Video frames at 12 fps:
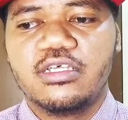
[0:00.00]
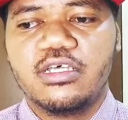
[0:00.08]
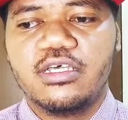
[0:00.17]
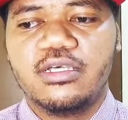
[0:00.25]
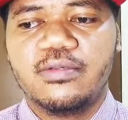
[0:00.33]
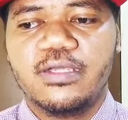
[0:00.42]

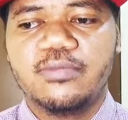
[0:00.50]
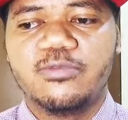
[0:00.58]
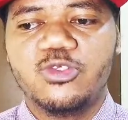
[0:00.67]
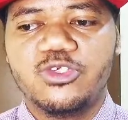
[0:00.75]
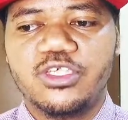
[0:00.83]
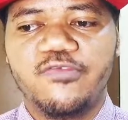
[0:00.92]
I'm
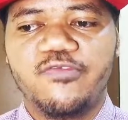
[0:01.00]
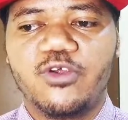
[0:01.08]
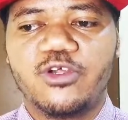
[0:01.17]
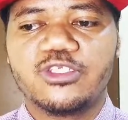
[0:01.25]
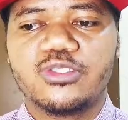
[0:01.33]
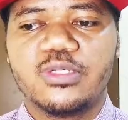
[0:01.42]
looking
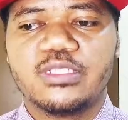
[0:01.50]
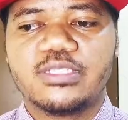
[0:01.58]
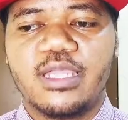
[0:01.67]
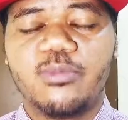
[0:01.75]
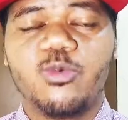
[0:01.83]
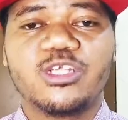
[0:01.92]
forward to a
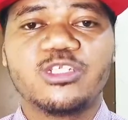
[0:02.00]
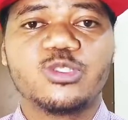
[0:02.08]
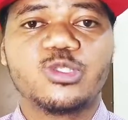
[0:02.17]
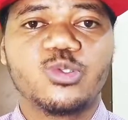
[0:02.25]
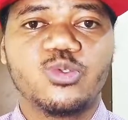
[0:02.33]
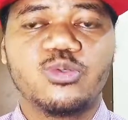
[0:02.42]
time where the
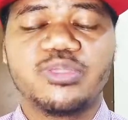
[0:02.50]
school